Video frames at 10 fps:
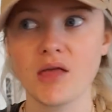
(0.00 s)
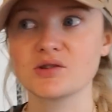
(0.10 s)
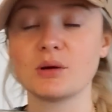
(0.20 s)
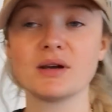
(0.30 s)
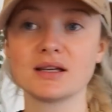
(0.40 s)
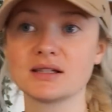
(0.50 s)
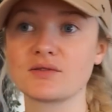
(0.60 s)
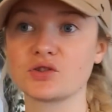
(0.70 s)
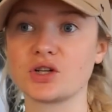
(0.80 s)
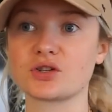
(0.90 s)
So I'm making this
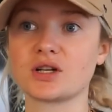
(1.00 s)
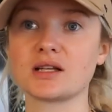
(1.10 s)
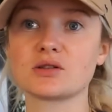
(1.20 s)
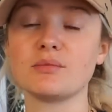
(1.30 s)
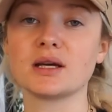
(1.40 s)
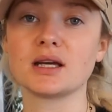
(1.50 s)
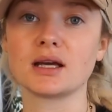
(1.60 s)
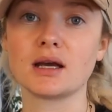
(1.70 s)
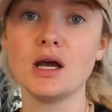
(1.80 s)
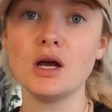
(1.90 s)
for dinner tonight. So I'm
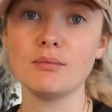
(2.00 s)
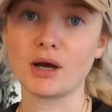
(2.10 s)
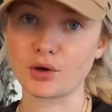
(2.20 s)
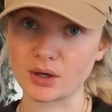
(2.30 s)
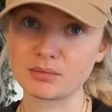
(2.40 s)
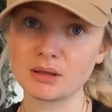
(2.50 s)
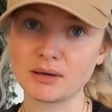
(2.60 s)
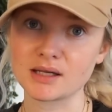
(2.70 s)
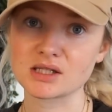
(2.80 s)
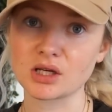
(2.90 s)
making my green bean
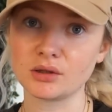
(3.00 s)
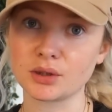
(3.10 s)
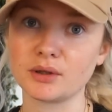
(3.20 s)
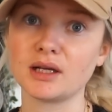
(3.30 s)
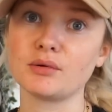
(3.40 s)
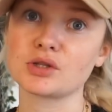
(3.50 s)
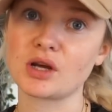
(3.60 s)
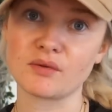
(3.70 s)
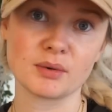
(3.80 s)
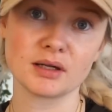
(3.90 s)
pesto linguine, which
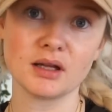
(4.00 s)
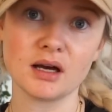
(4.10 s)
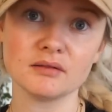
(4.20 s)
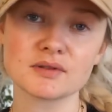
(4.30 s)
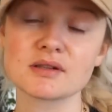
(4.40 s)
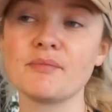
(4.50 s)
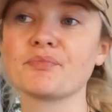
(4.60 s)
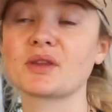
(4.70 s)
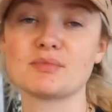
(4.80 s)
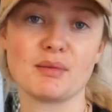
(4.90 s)
everybody loves.
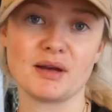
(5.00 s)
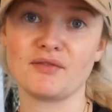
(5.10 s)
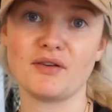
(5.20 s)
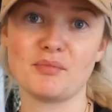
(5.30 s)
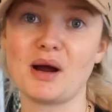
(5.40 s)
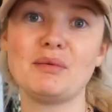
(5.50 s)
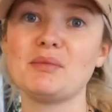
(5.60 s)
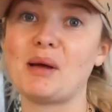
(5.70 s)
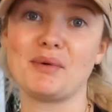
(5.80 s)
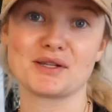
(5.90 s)
It's my probably
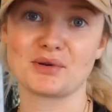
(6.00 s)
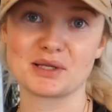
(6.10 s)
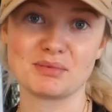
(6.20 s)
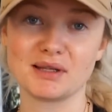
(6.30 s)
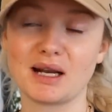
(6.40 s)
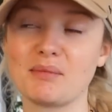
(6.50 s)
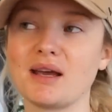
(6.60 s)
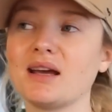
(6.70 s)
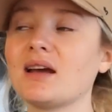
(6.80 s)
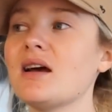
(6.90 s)
my best recipe that I
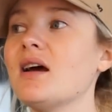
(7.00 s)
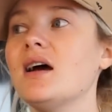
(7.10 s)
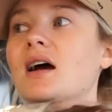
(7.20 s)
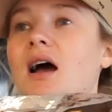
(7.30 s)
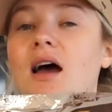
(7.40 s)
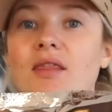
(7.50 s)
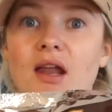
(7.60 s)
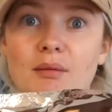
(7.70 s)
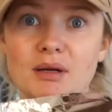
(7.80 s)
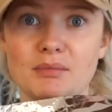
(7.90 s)
make. And
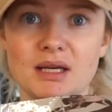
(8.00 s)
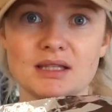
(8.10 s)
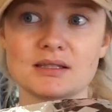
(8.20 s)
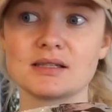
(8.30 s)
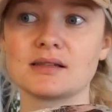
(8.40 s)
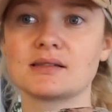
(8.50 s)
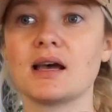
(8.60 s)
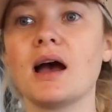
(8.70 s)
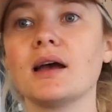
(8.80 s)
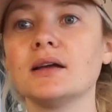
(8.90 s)
then I'm gonna make this as a
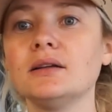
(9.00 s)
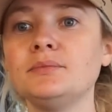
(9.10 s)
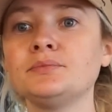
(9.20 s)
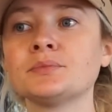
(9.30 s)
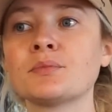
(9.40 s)
side.